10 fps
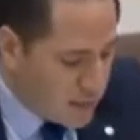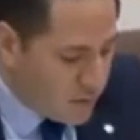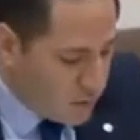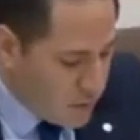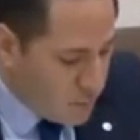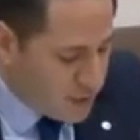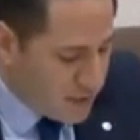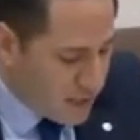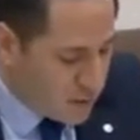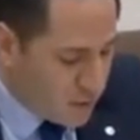than
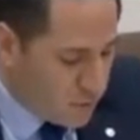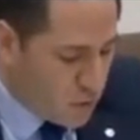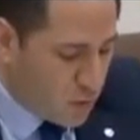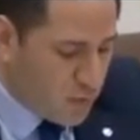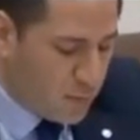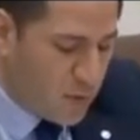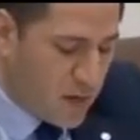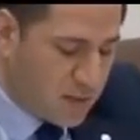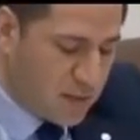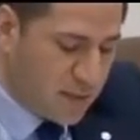3% of the Nobel
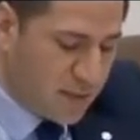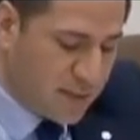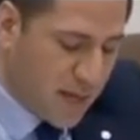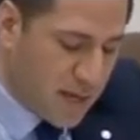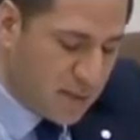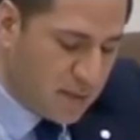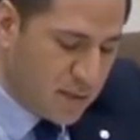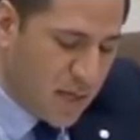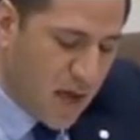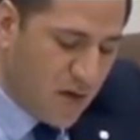Prizes in
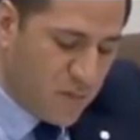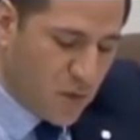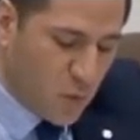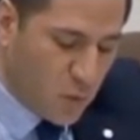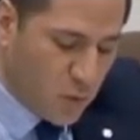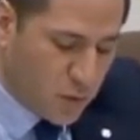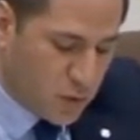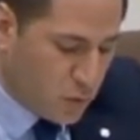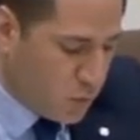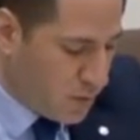science have been
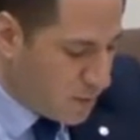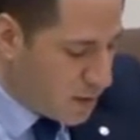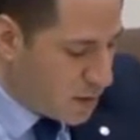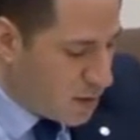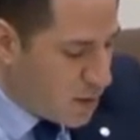awarded to women,